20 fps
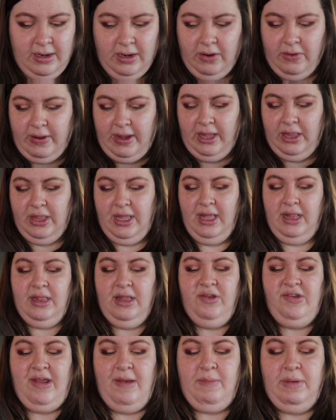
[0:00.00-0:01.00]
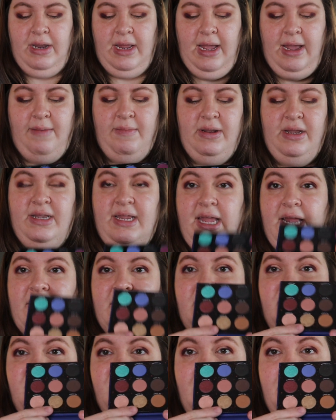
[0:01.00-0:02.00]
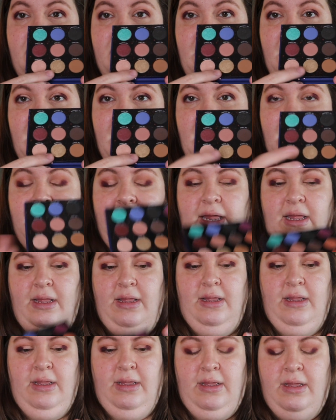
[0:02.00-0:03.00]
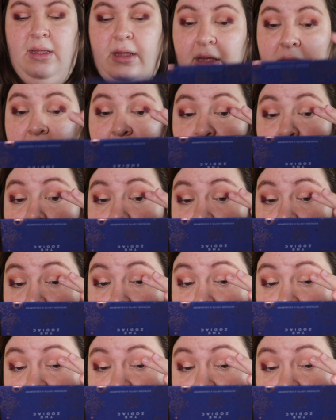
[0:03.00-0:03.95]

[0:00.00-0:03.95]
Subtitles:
No, I think the Gemini. I'm going to take the Gemini, and I'm